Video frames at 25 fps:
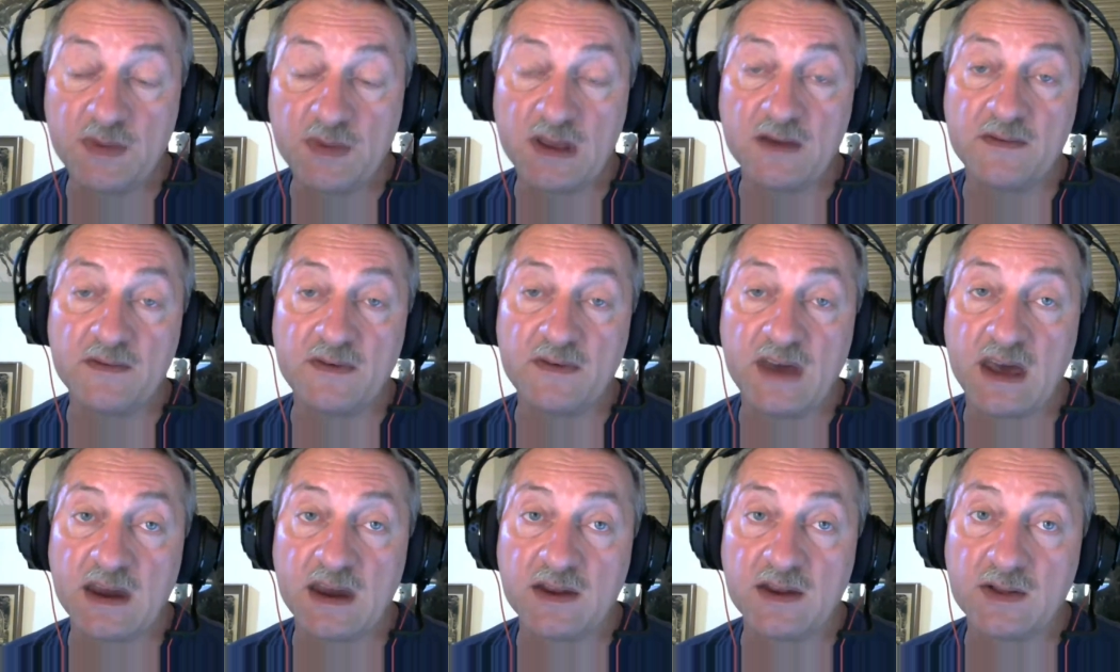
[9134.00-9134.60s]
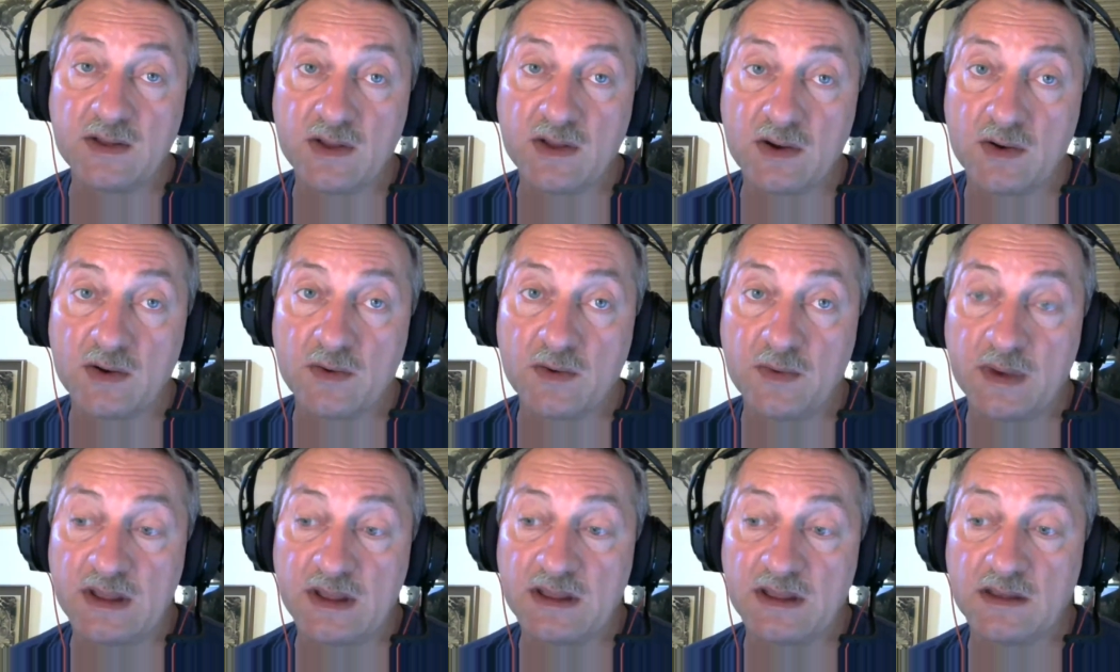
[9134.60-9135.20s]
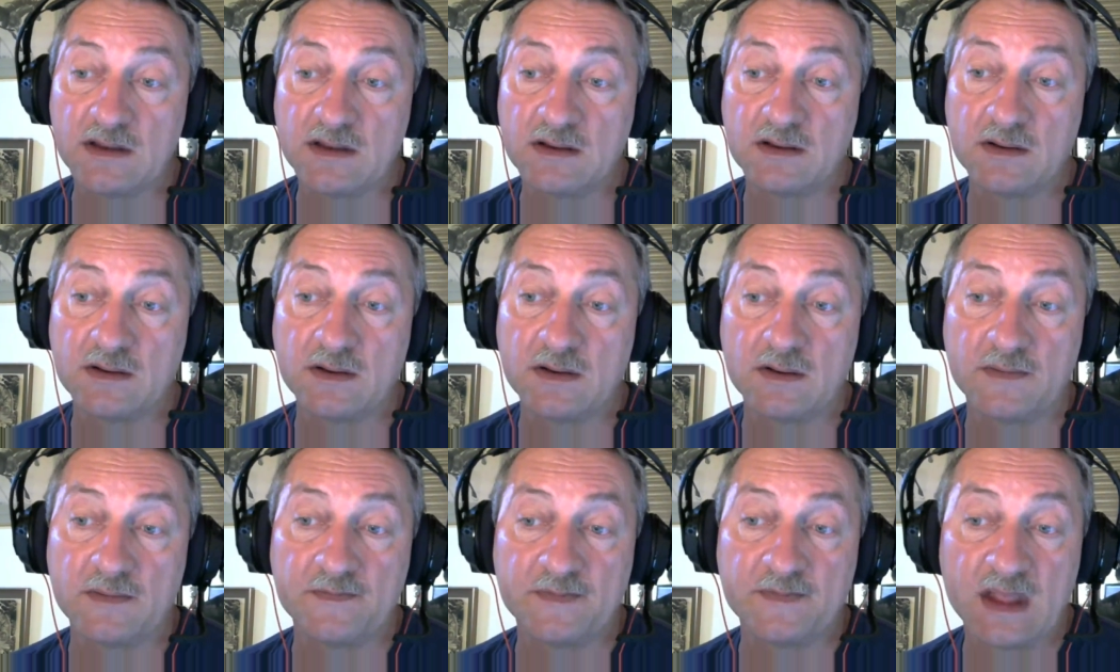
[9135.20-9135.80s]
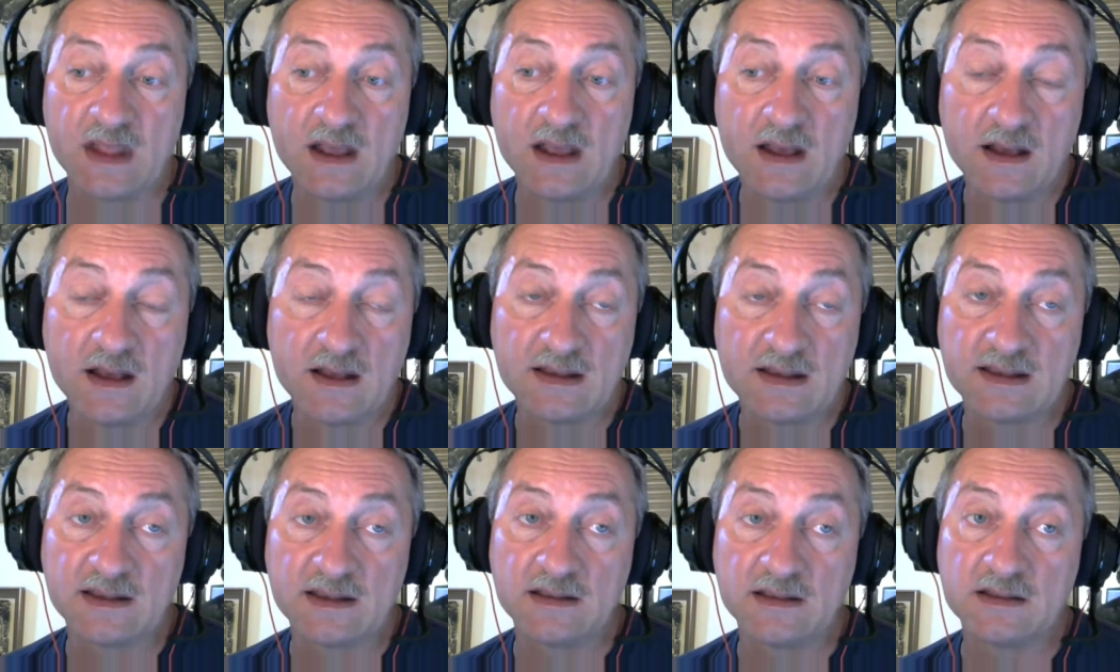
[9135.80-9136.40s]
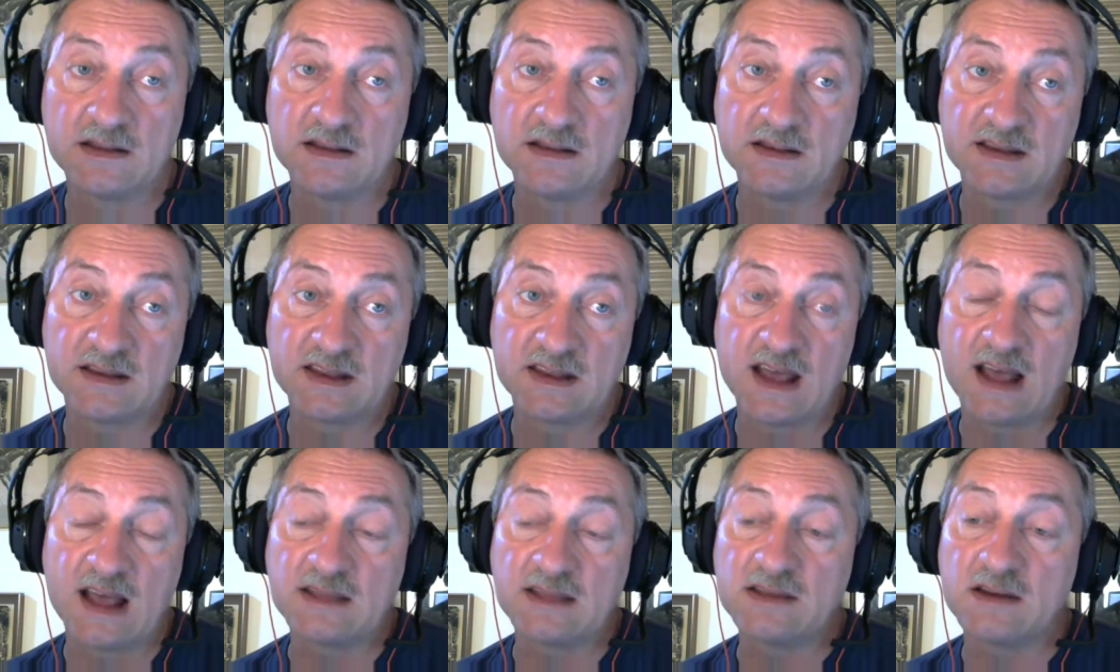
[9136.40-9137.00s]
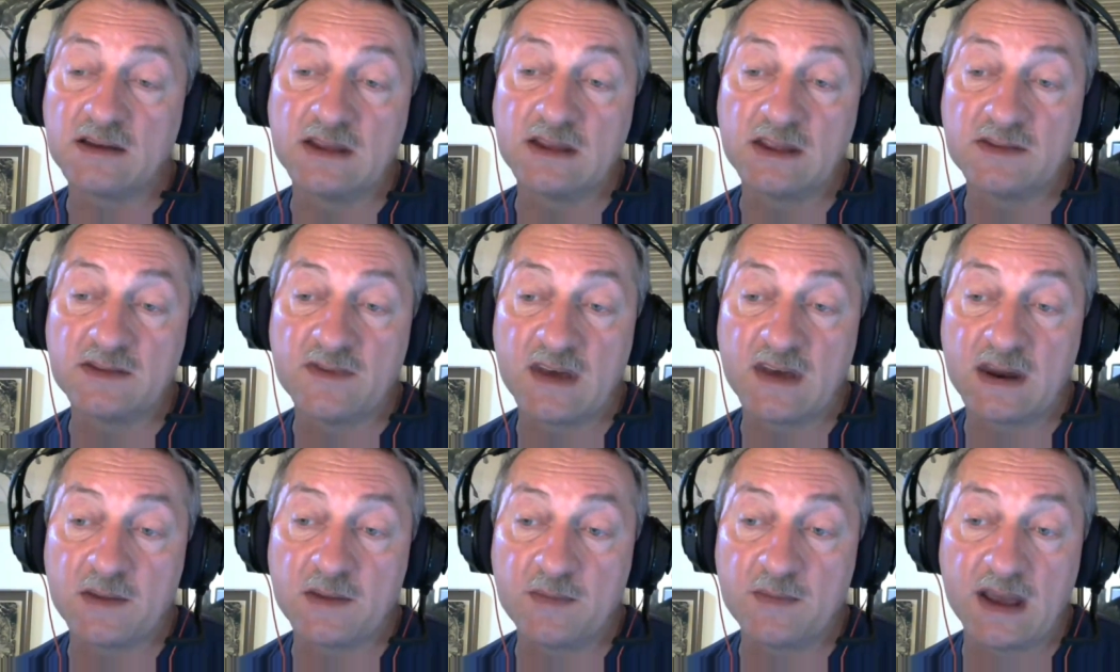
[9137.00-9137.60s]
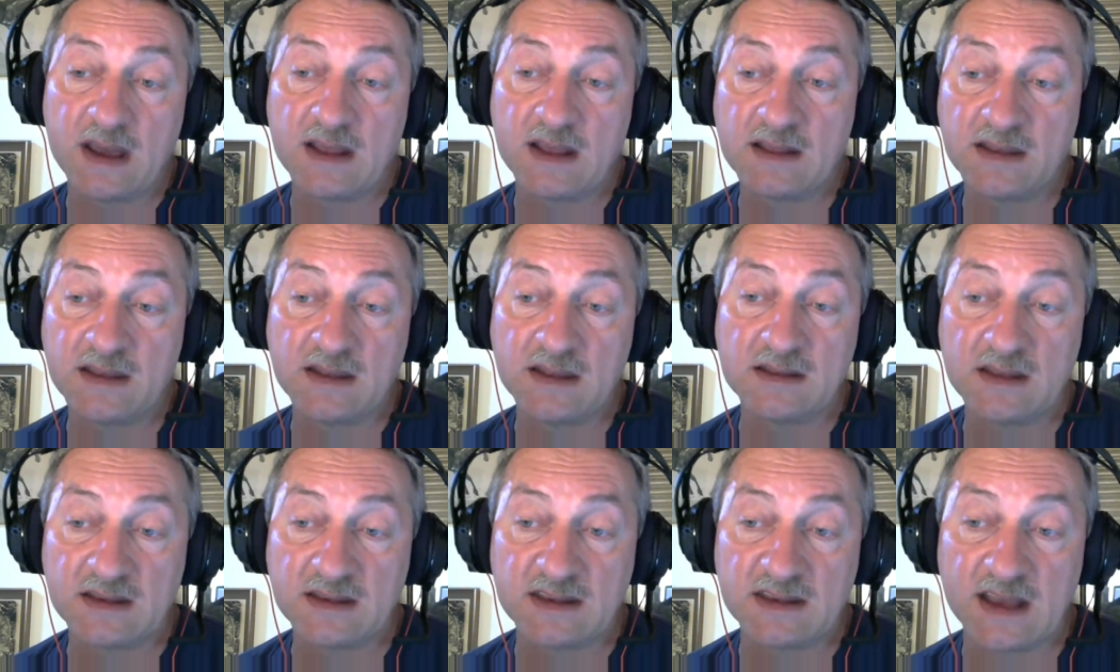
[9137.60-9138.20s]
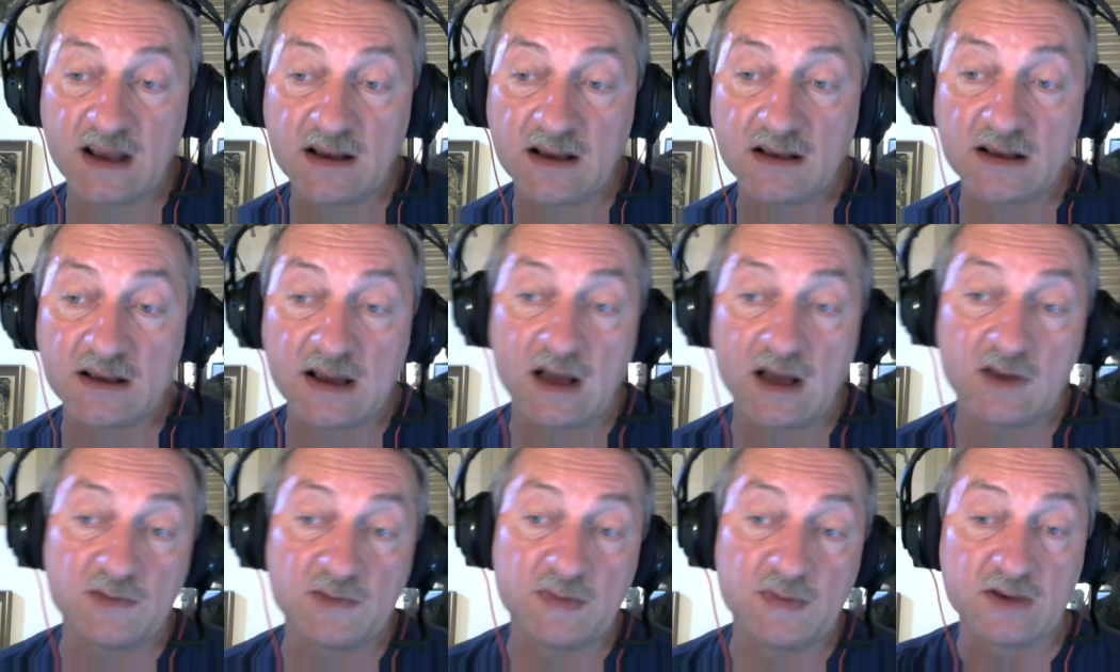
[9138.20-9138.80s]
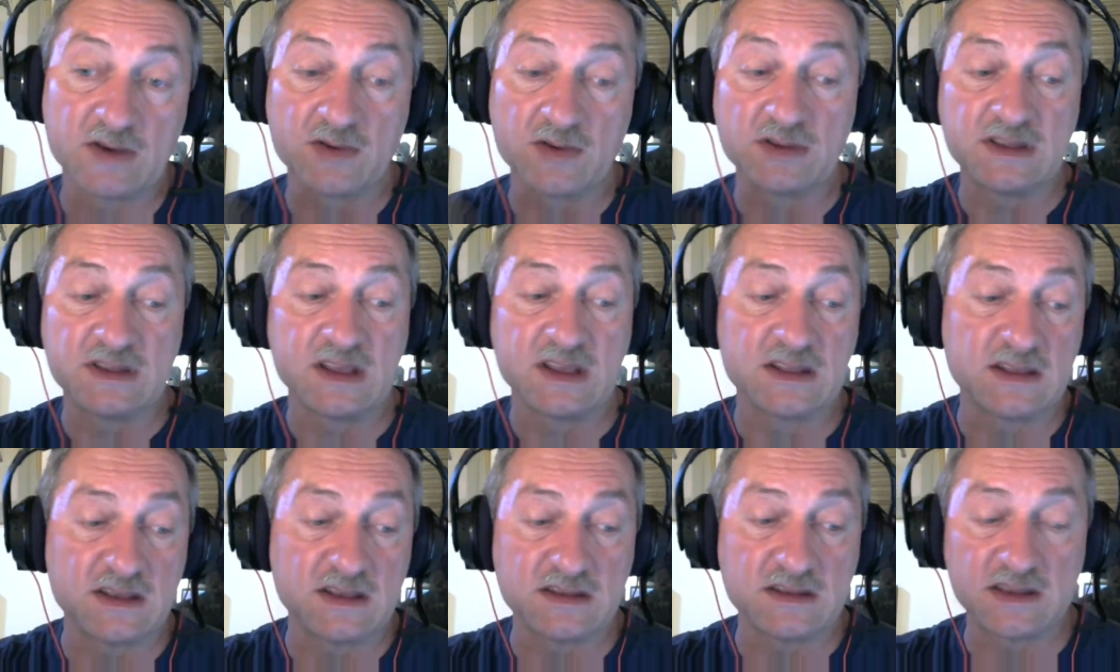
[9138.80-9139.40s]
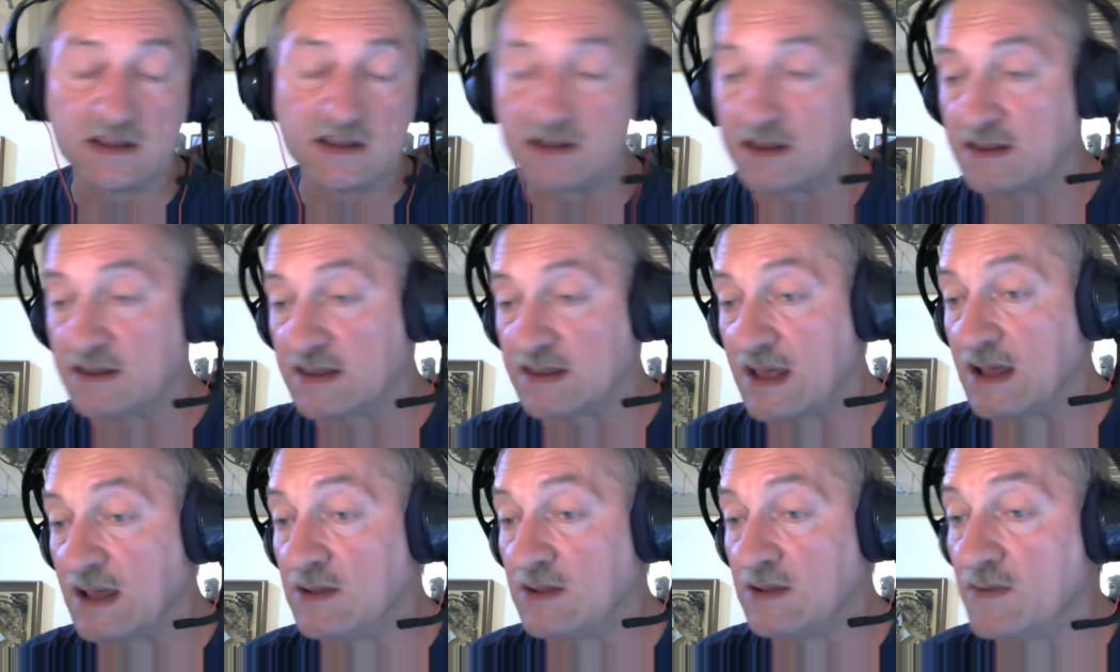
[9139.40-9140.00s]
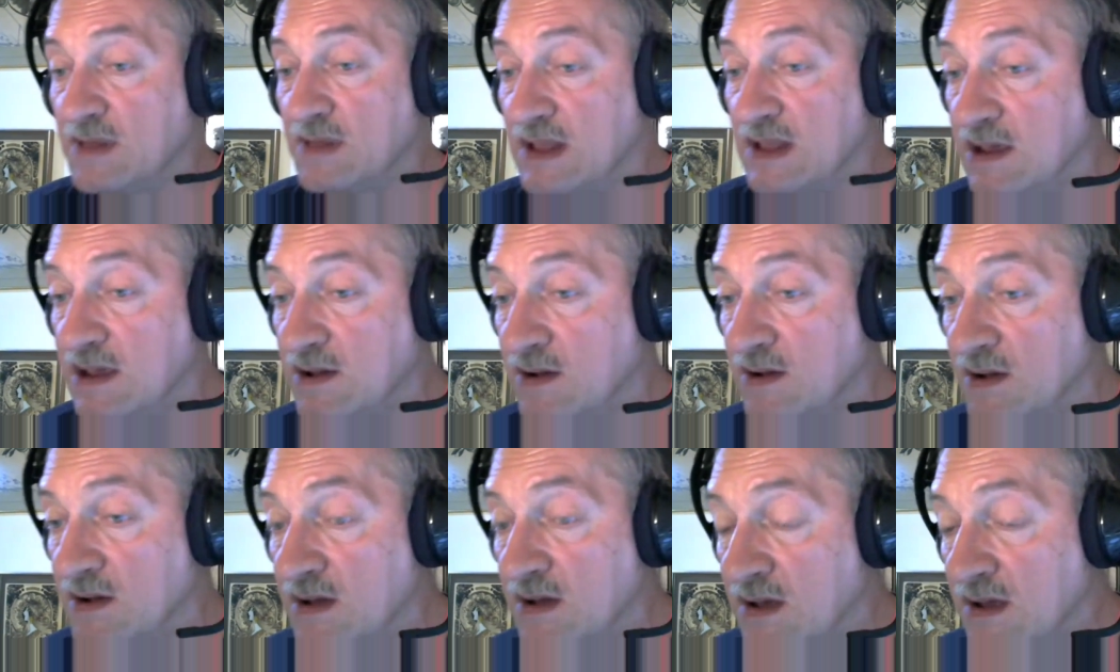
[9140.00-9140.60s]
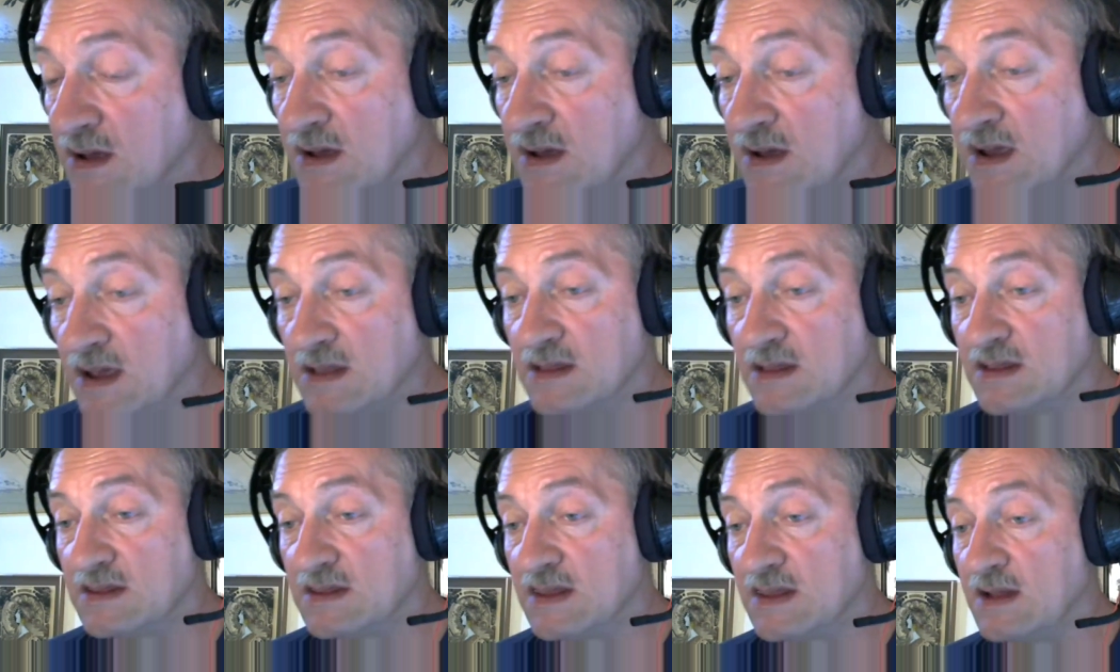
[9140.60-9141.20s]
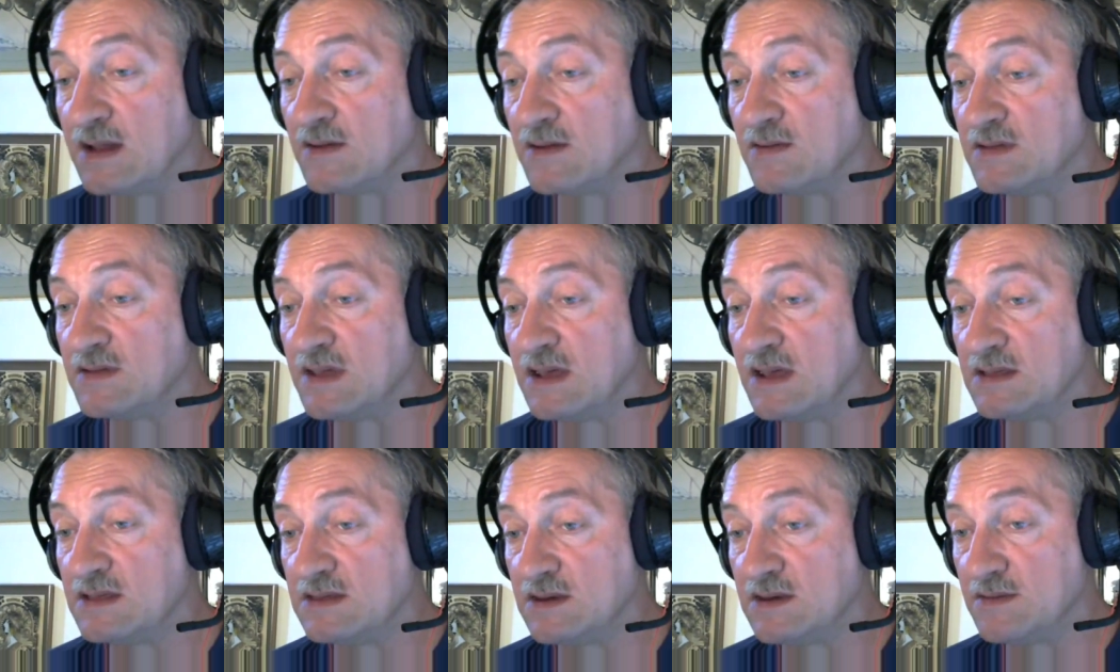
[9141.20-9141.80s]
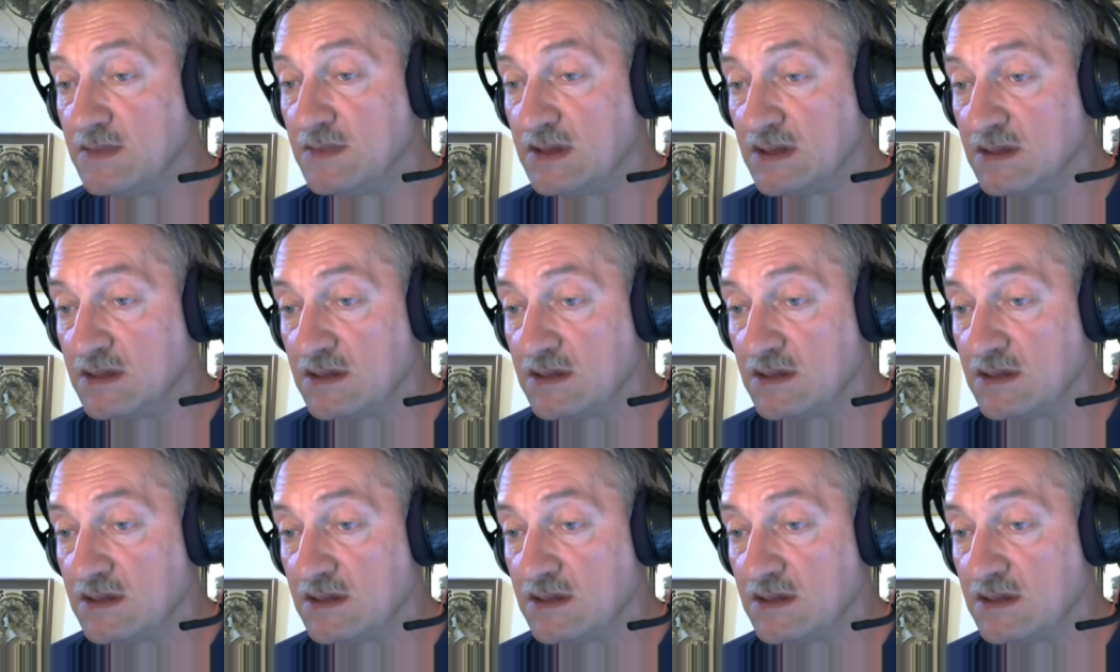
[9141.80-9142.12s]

aware, you know, with the Saturn is very bad in the second house because it is in the sign of Leo, in the sign of detriment.